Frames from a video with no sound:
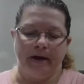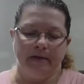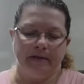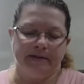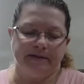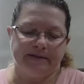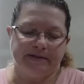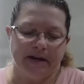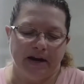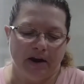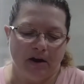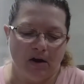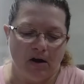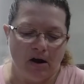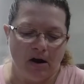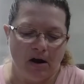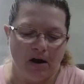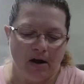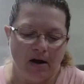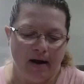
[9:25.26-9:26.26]
Okay, let's
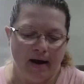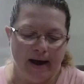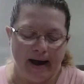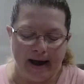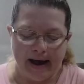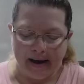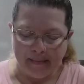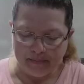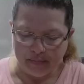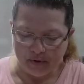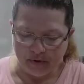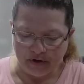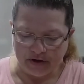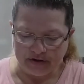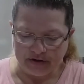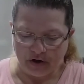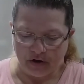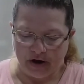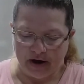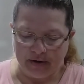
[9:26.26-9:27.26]
take our
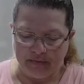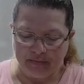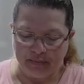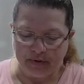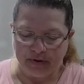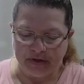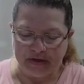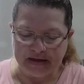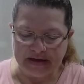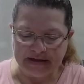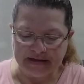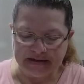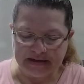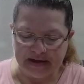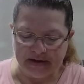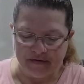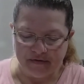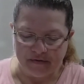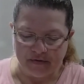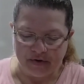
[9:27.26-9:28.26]
apple and let's go ahead and put
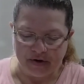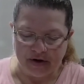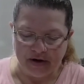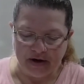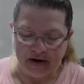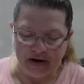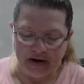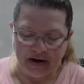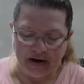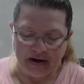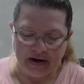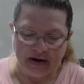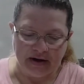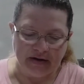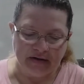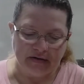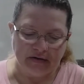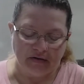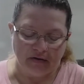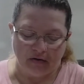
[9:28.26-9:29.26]
this leaf on.
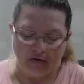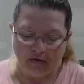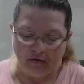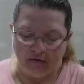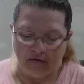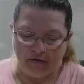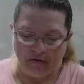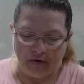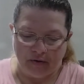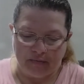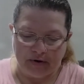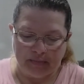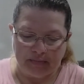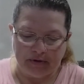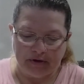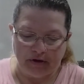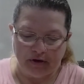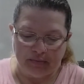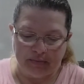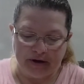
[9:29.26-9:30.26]
It is
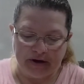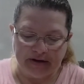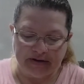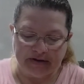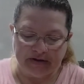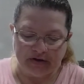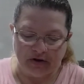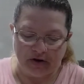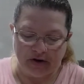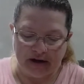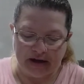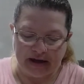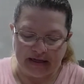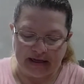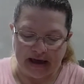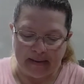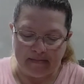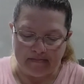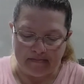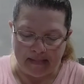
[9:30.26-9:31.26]
firmed up a little bit. It's
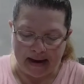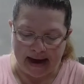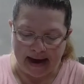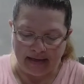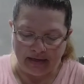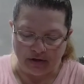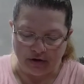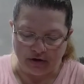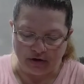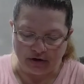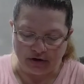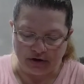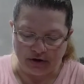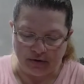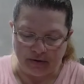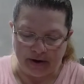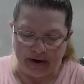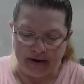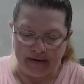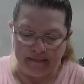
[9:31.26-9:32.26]
starting to get that matte
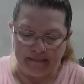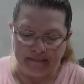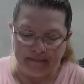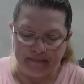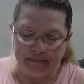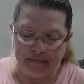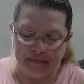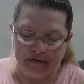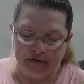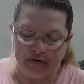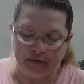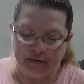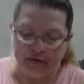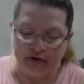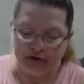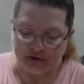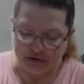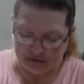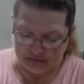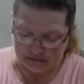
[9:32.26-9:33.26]
look to it.
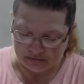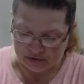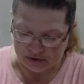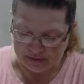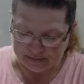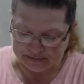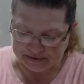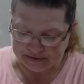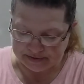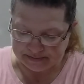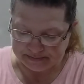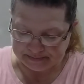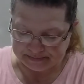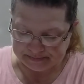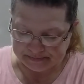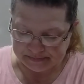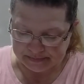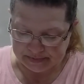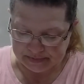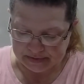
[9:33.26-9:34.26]
So we're just,
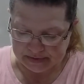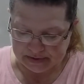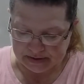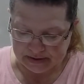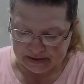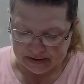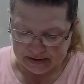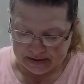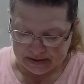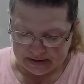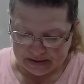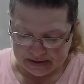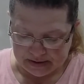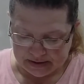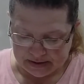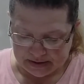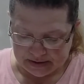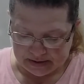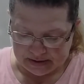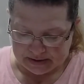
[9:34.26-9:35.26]
whoops.
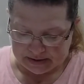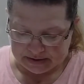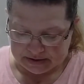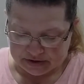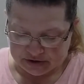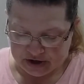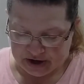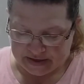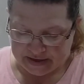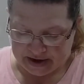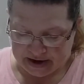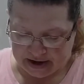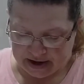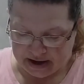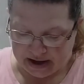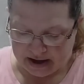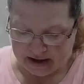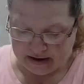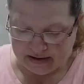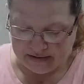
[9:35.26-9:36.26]
Let's try
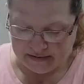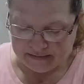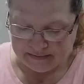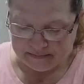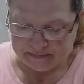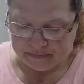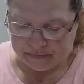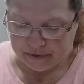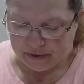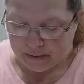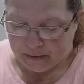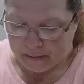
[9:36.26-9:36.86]
that again.